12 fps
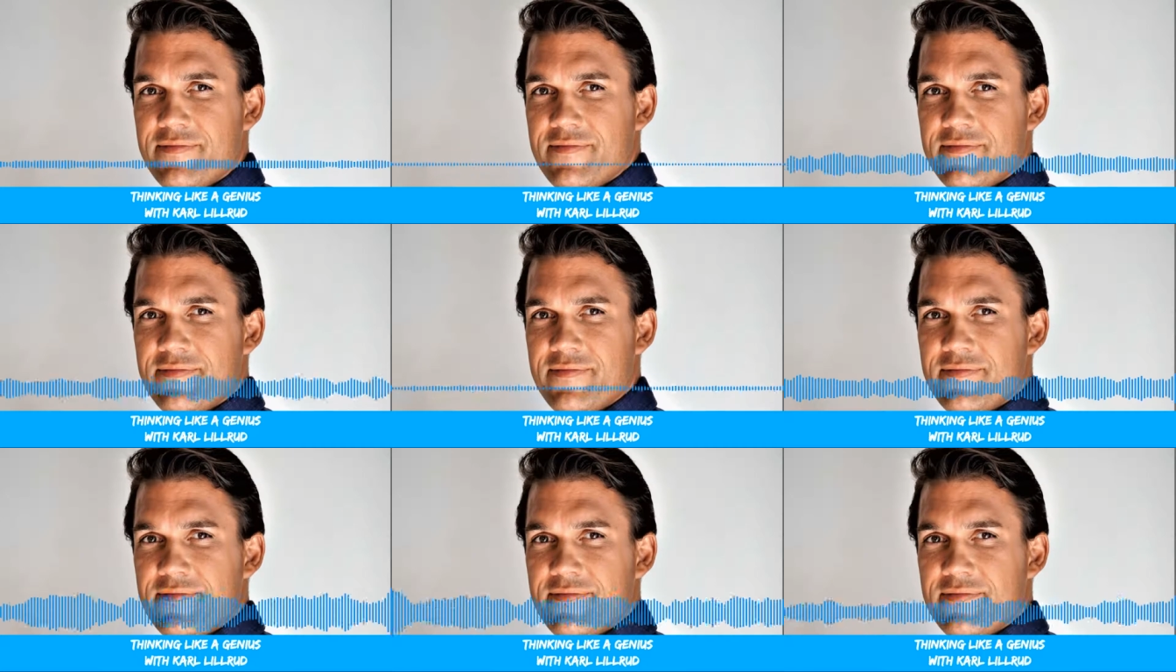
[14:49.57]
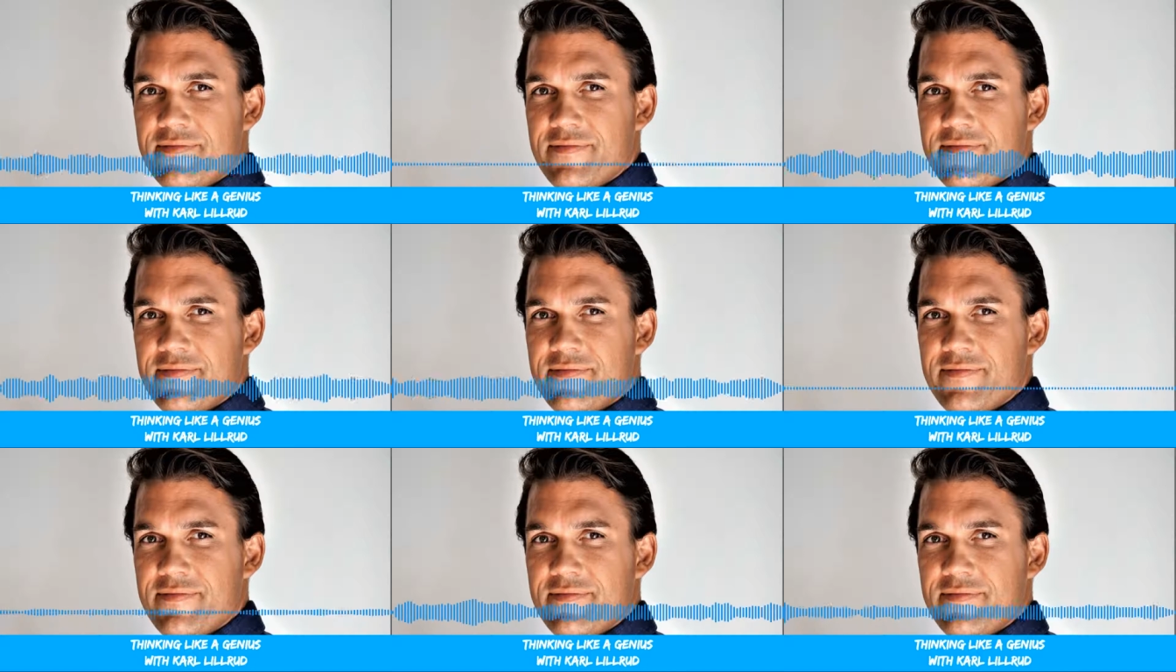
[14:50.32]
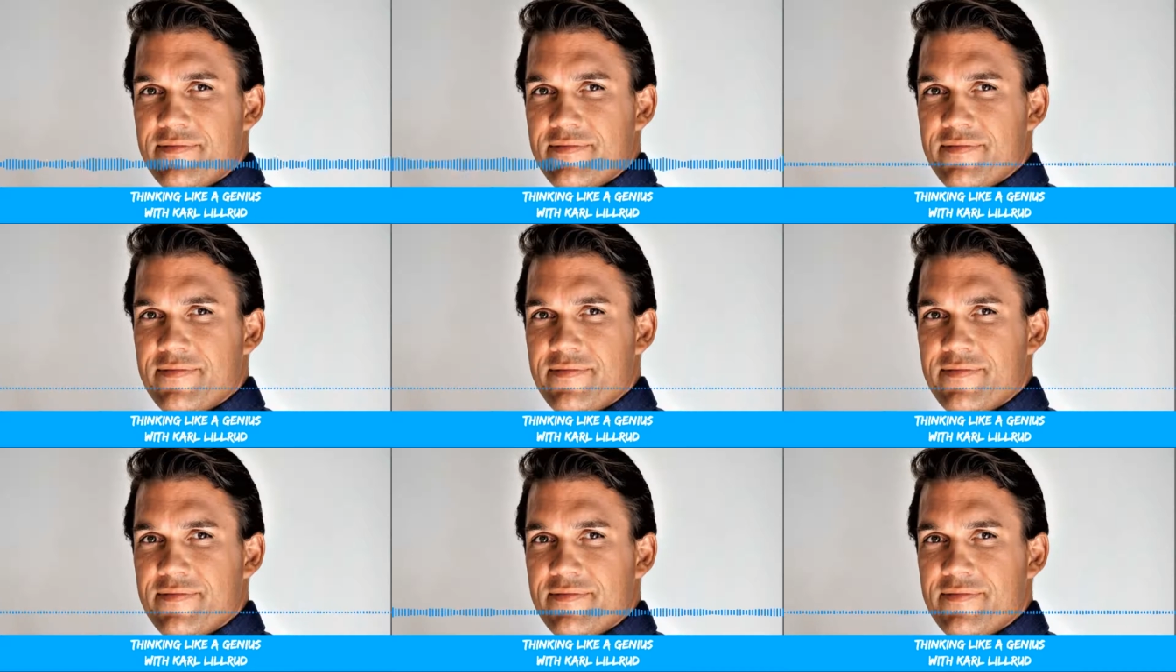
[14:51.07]
it took longer for me to
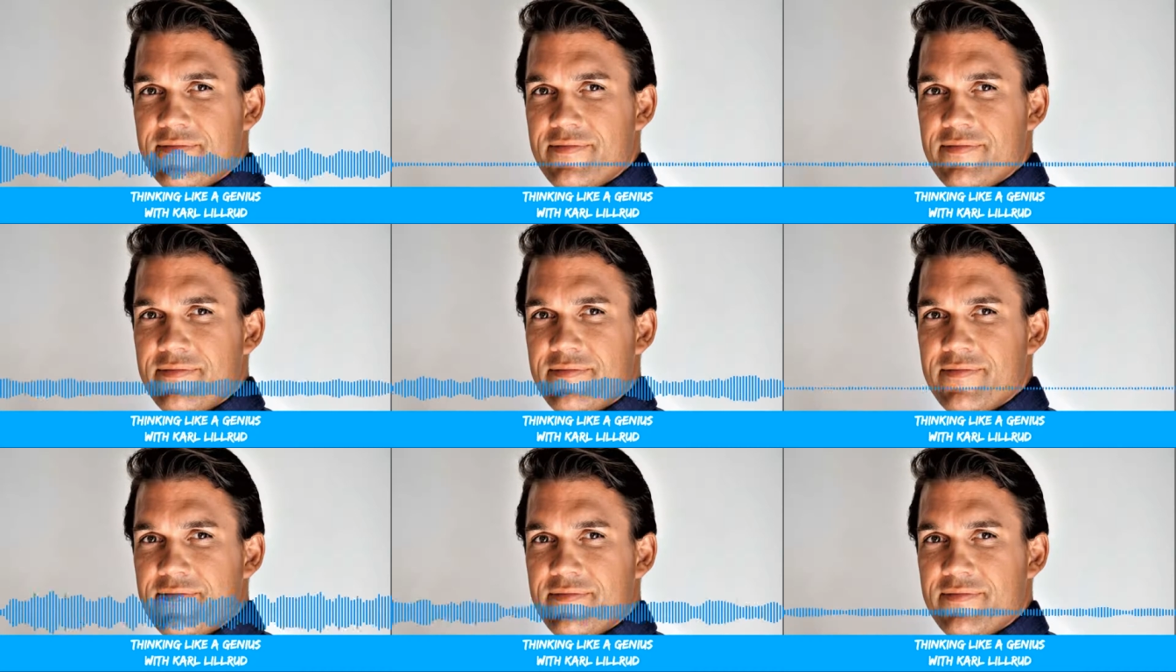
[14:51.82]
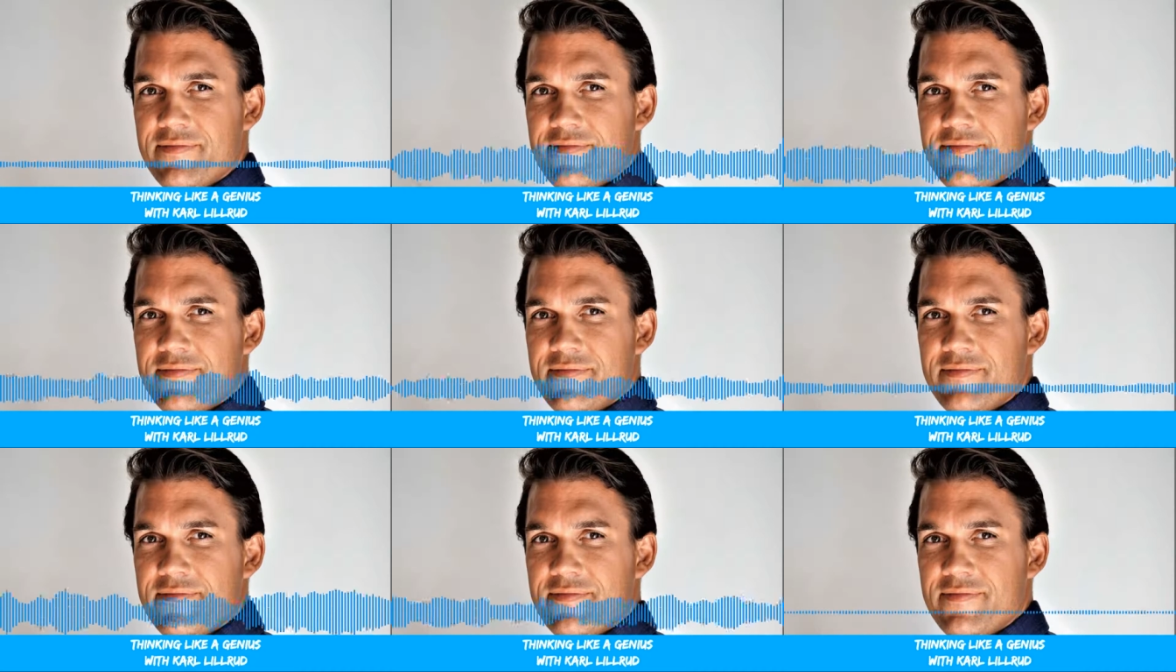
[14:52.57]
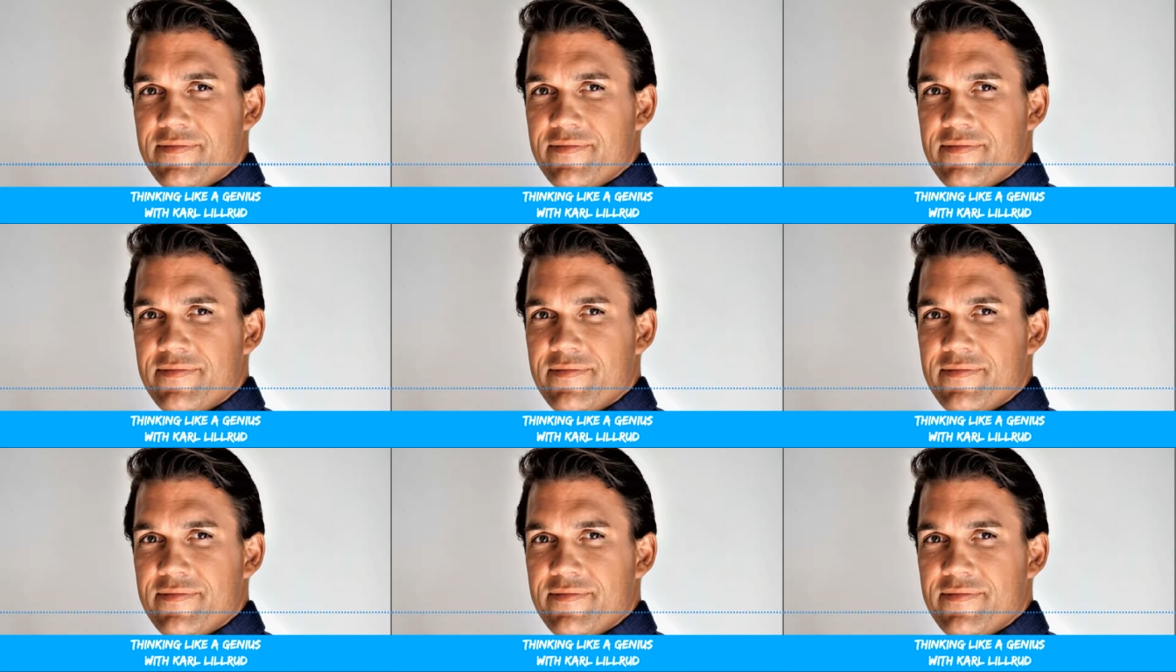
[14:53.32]
to get to the point where other were,